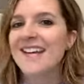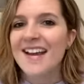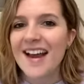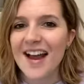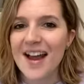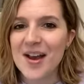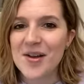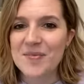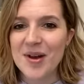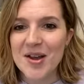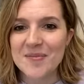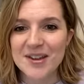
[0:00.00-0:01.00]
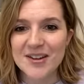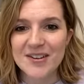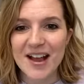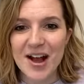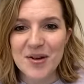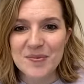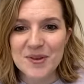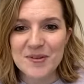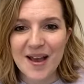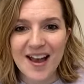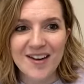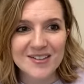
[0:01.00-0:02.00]
I'm here to help you
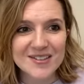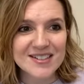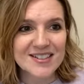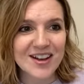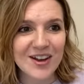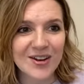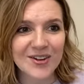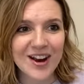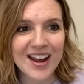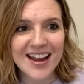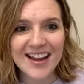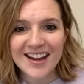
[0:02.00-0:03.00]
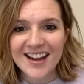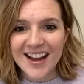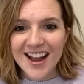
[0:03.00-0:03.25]
out. All right.